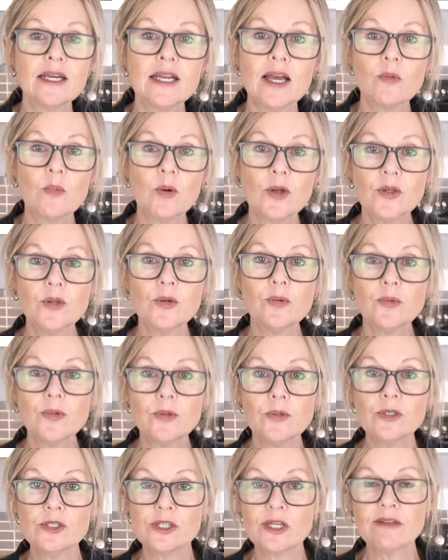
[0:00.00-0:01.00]
Now what you'll
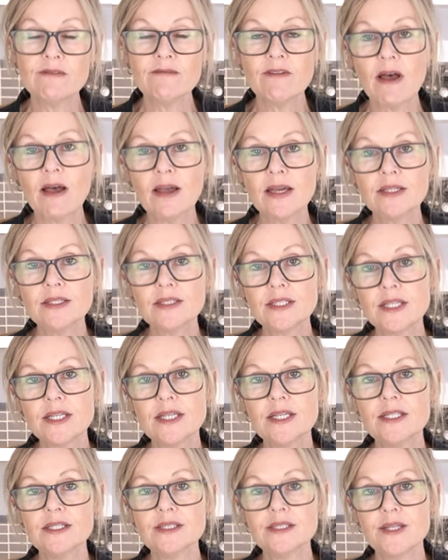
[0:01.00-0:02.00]
usually find
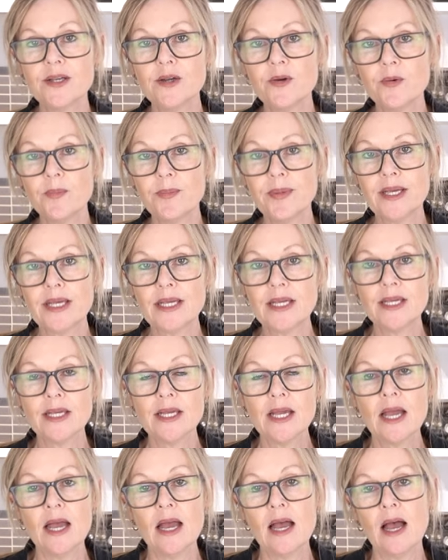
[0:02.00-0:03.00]
is there will
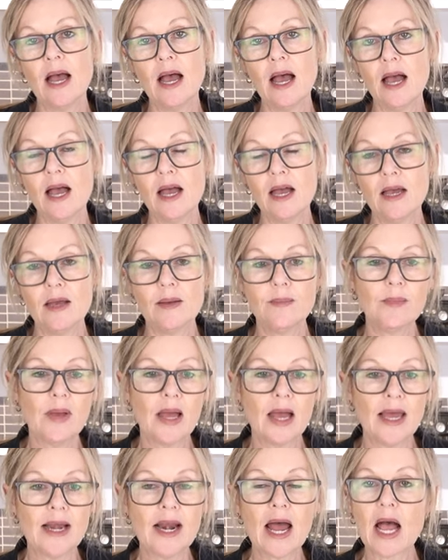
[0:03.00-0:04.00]
be um,
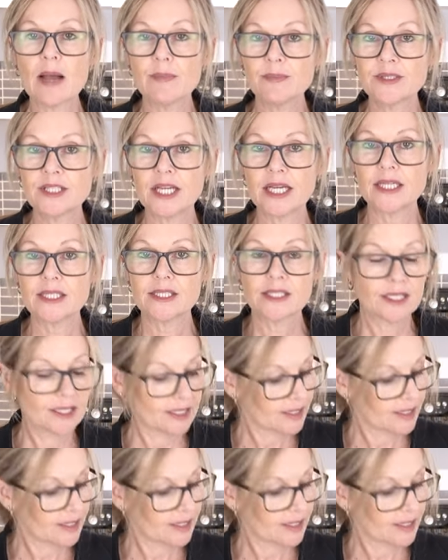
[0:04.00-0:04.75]
an update